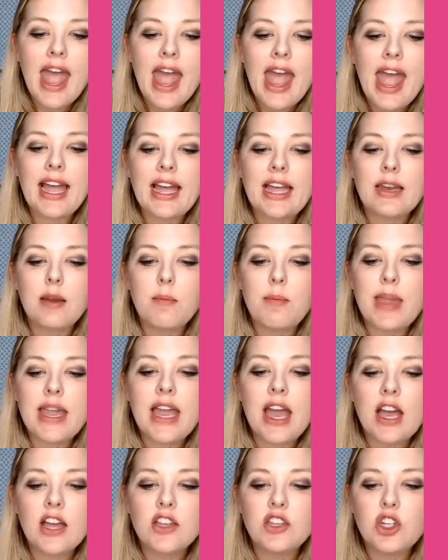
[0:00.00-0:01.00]
And
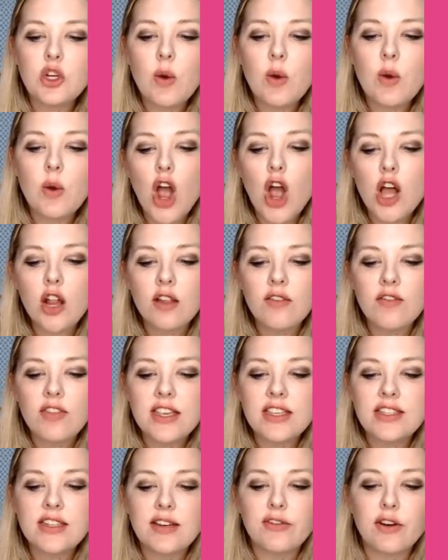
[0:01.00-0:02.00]
because you have all of
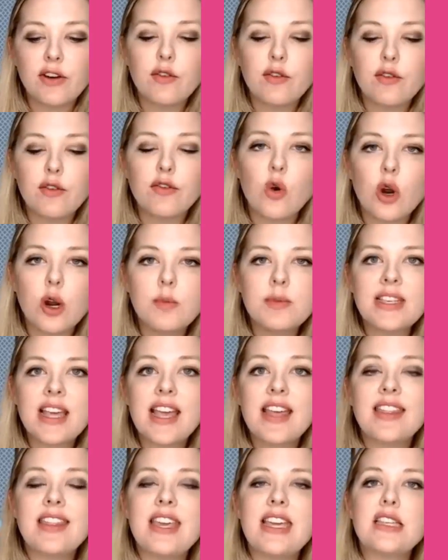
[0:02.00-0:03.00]
these different forms,
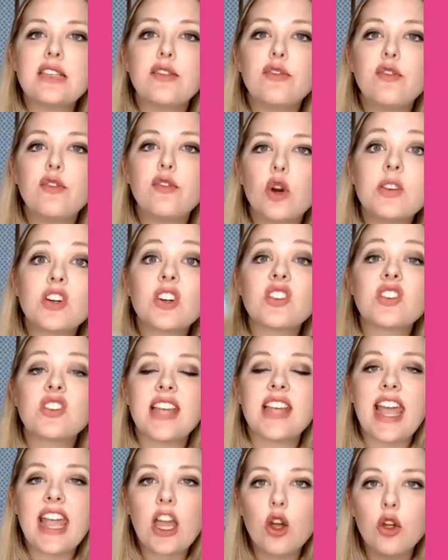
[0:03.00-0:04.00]
these forms are
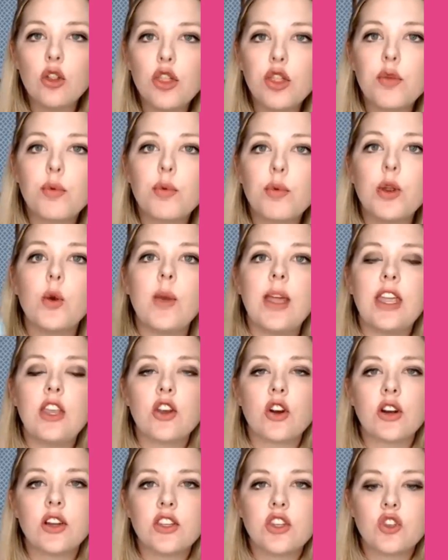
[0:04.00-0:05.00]
cycled through in
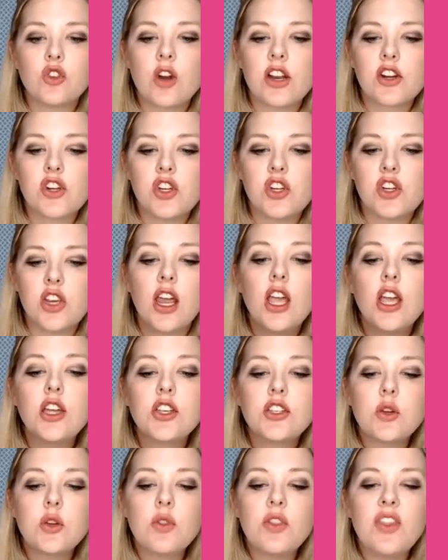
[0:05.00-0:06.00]
your instruction.
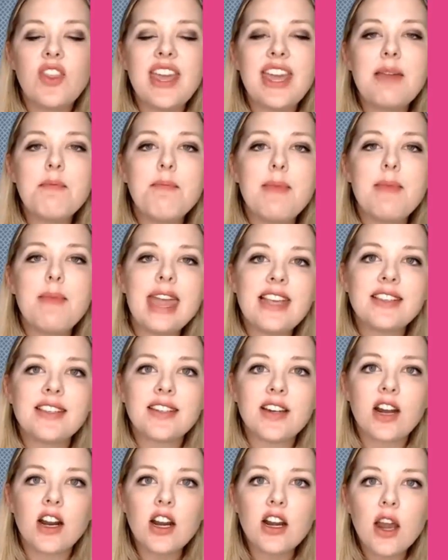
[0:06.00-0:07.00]
So they may
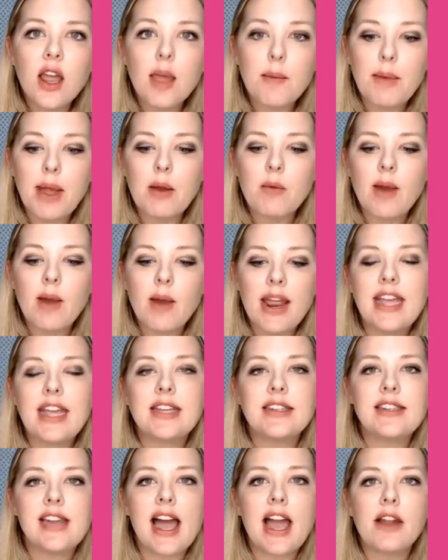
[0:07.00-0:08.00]
start by writing a
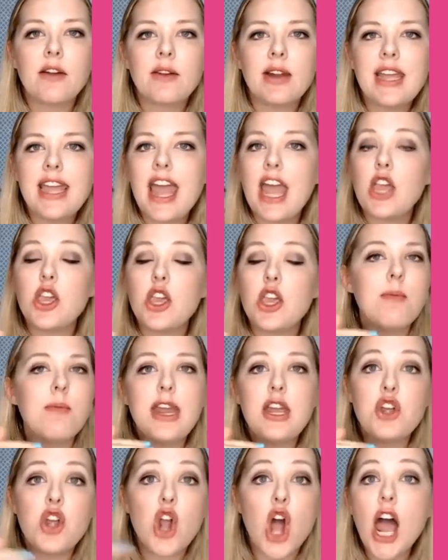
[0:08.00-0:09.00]
diary, and you may
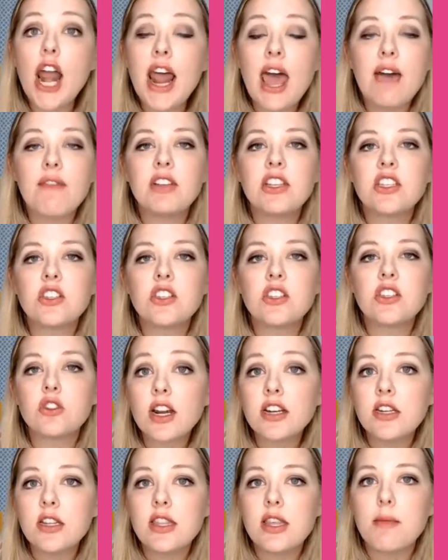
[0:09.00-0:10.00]
not have
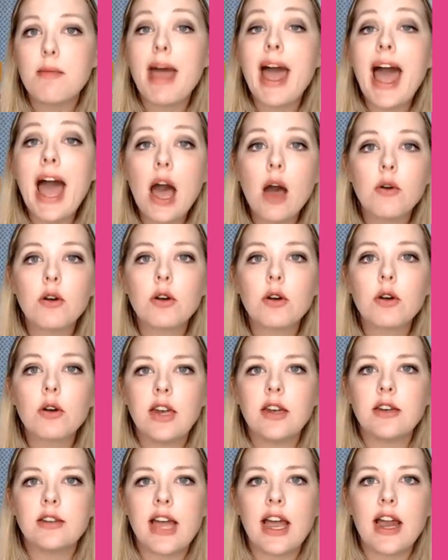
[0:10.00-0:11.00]
instructed them how to write
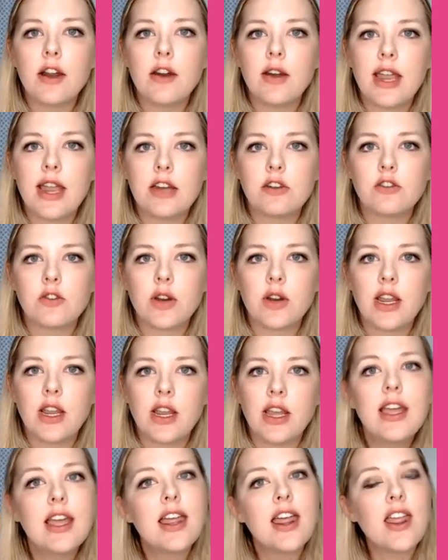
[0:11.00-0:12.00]
a diary entry.
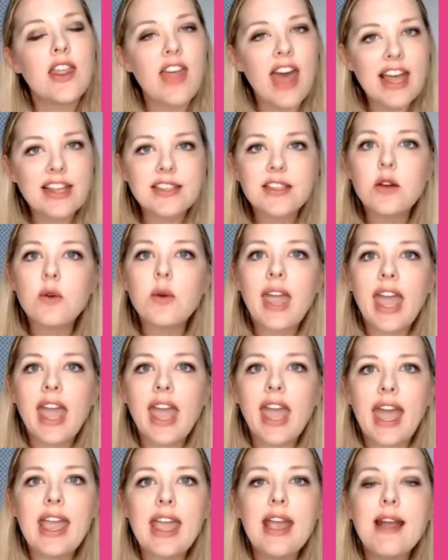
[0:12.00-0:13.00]
That's
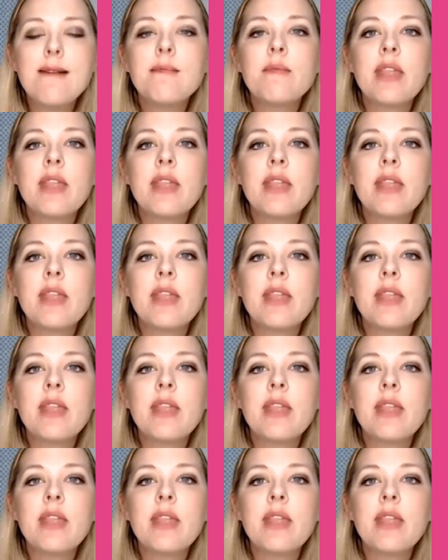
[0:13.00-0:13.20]
okay.